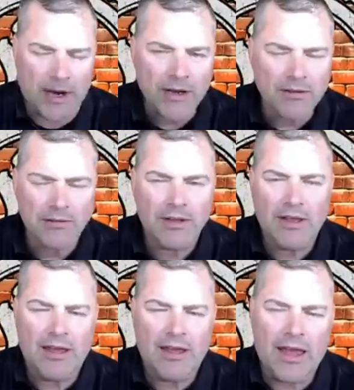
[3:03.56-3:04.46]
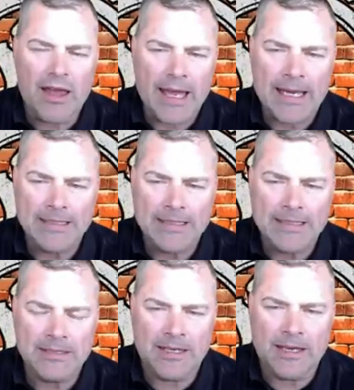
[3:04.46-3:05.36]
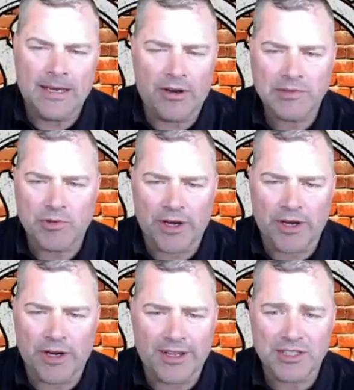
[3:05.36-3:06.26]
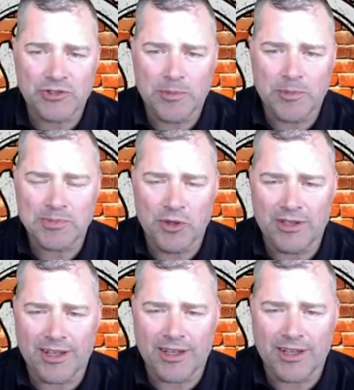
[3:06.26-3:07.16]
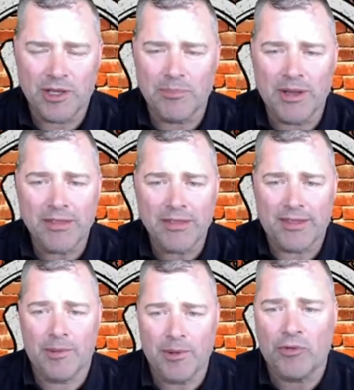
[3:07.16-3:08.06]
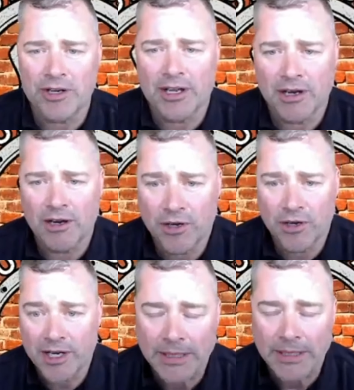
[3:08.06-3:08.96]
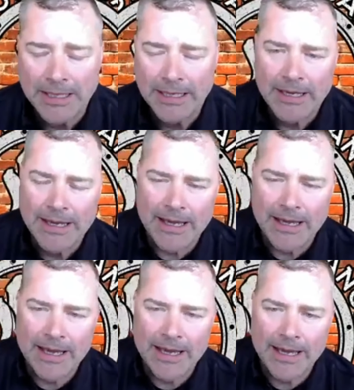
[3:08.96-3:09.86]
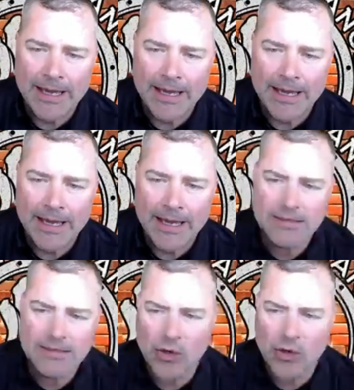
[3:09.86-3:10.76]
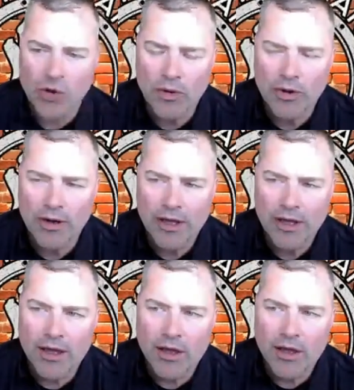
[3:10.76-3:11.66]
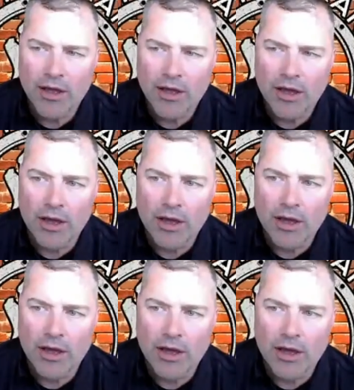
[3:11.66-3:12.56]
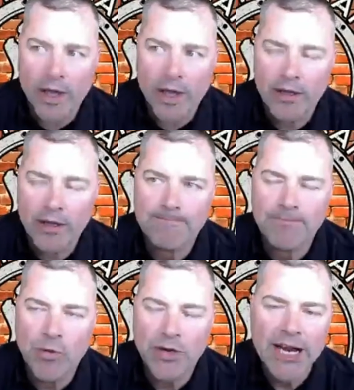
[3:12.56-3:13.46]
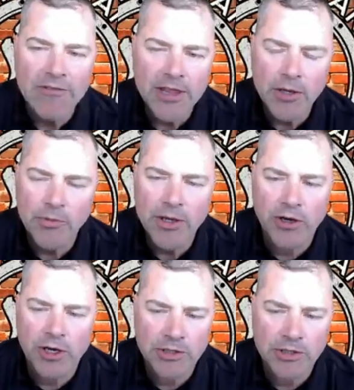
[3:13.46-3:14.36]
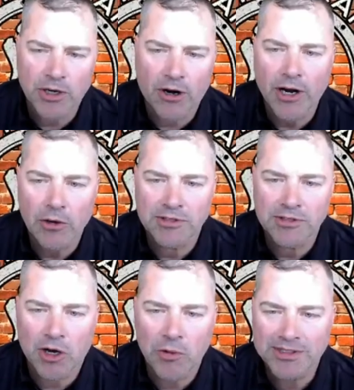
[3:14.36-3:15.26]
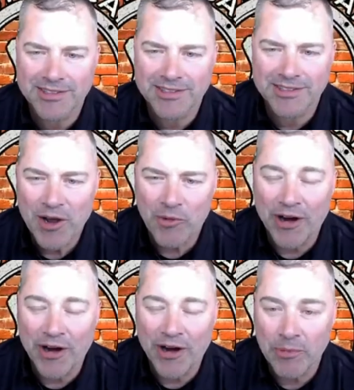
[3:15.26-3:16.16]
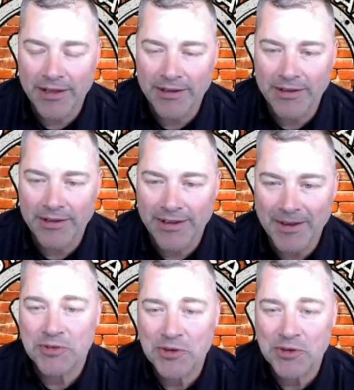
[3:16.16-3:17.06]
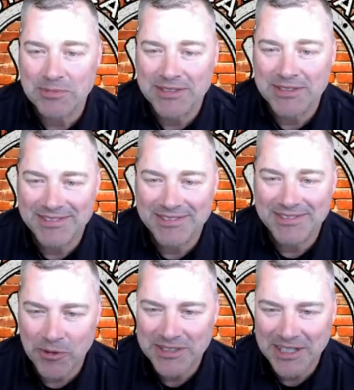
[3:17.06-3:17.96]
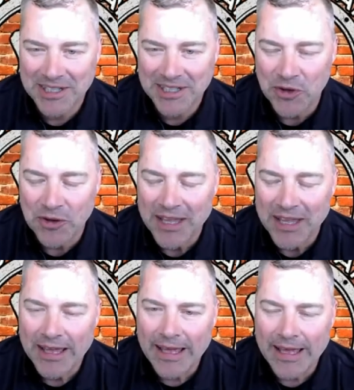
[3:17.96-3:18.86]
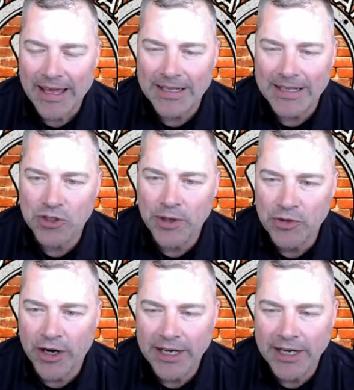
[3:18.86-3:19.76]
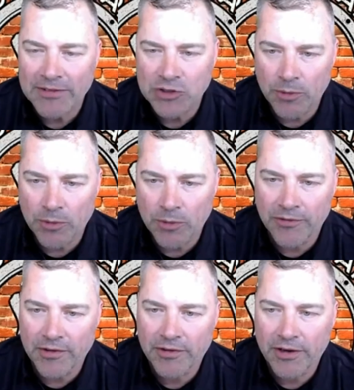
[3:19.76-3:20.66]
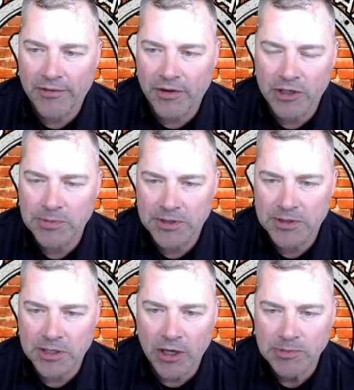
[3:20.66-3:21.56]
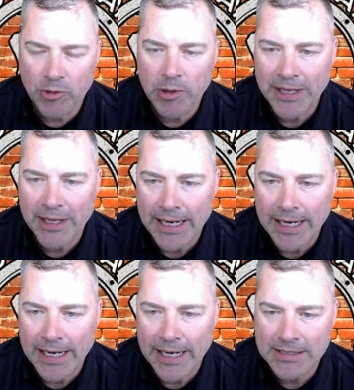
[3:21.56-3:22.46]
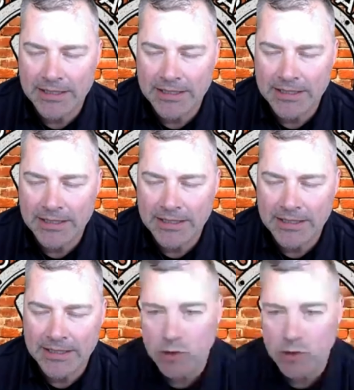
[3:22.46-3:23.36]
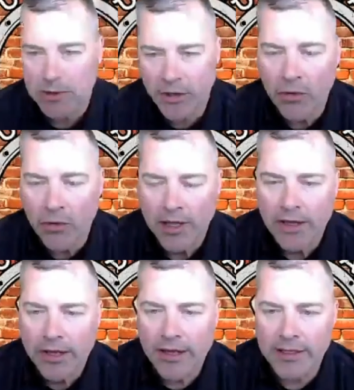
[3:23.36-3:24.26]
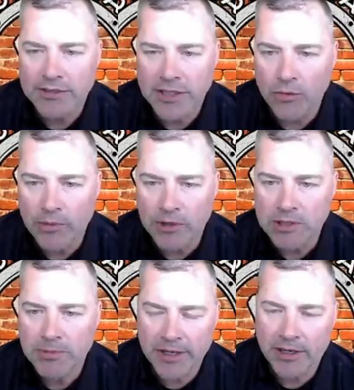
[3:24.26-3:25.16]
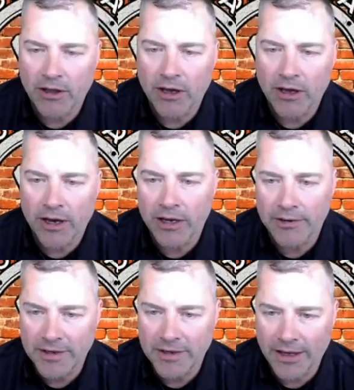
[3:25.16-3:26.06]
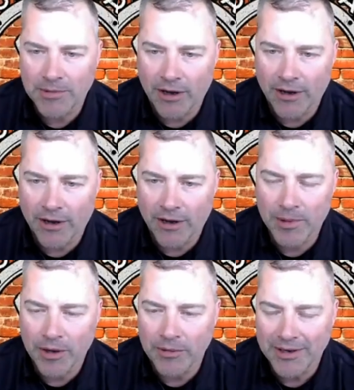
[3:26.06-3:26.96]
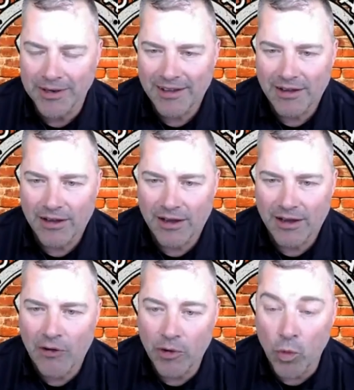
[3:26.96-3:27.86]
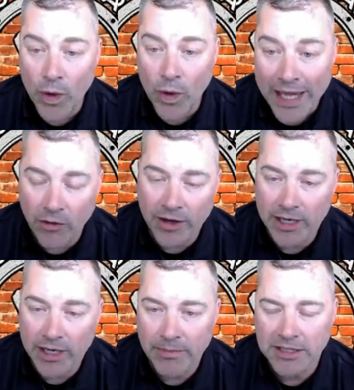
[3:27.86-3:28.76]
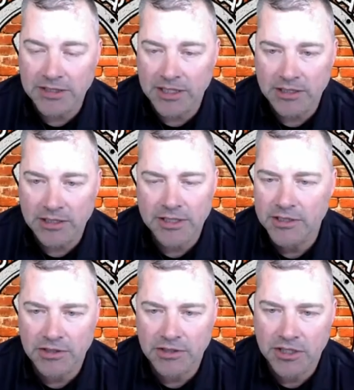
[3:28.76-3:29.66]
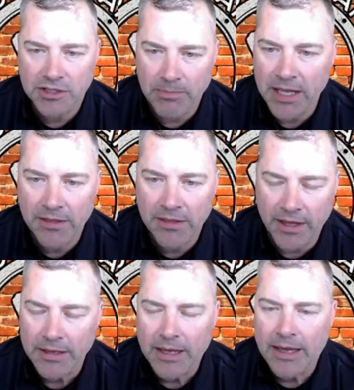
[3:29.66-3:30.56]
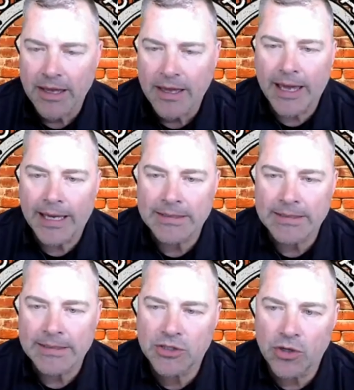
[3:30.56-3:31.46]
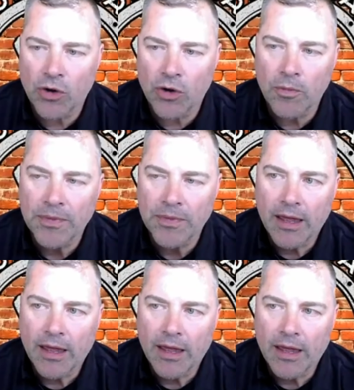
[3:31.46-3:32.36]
married, and our lives were running extremely smoothly, including me thinking about retirement. And so we we did everything we could, because our house is always the where everybody comes for Christmas. It's always a house full. And so we tried to have as normal of a Christmas as possible. But behind the scenes, and what most people didn't know, is that we were spending a lot of time talking about how are we going to manage this, because this isn't just a me thing. And so,